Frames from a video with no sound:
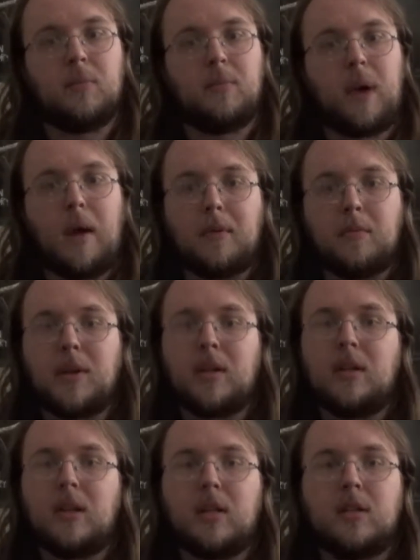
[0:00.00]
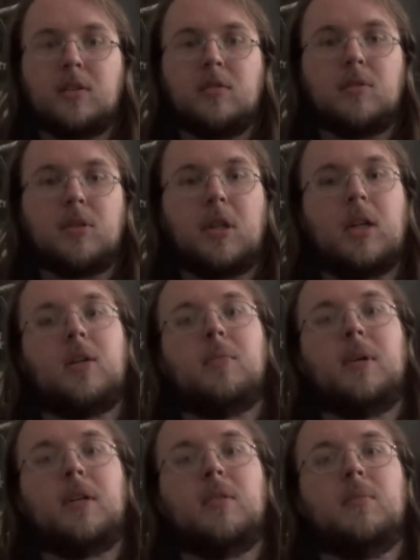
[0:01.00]
I mean, by then, at least you really cared
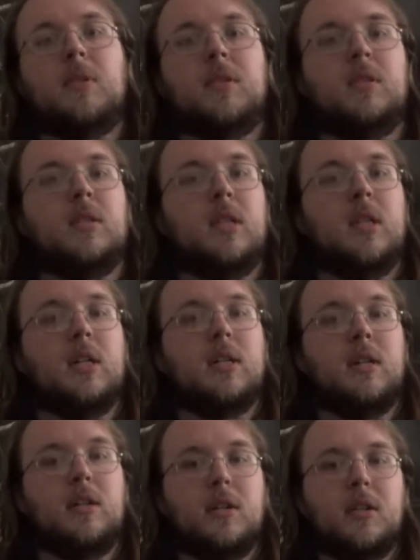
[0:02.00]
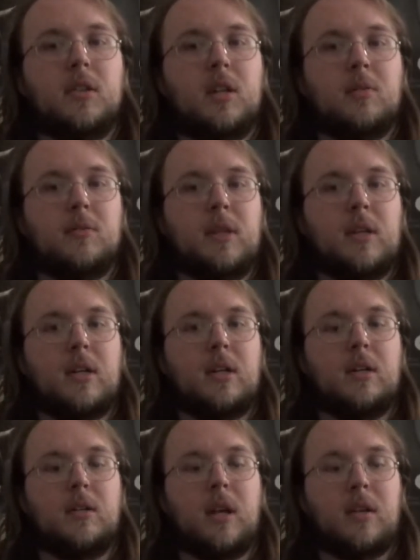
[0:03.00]
about them, and they did a good job with
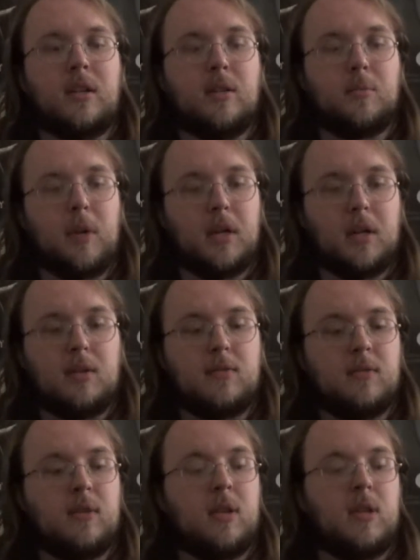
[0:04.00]
that. I think it paid off.